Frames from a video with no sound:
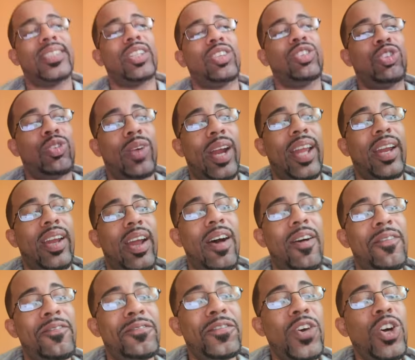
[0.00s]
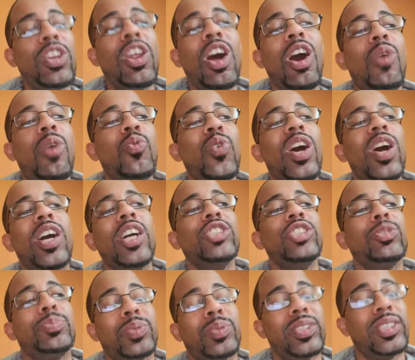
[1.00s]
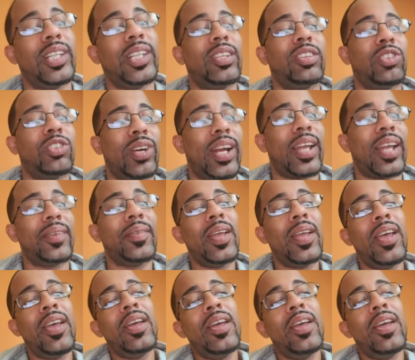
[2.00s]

as a threat a full-on 100% threat